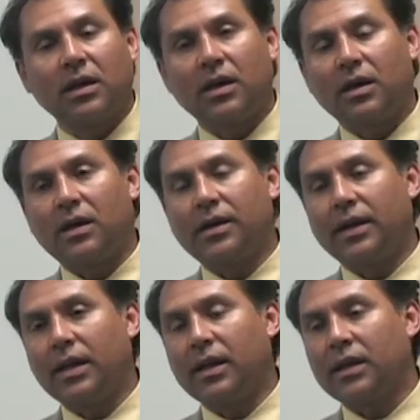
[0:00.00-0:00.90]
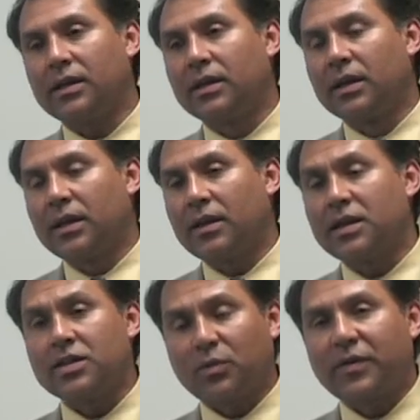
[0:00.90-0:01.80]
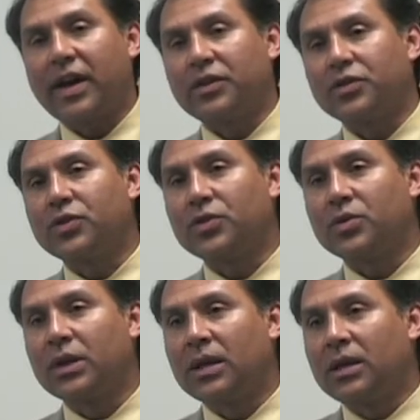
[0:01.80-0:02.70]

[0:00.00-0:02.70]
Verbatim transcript: uh, and things that we've had to do.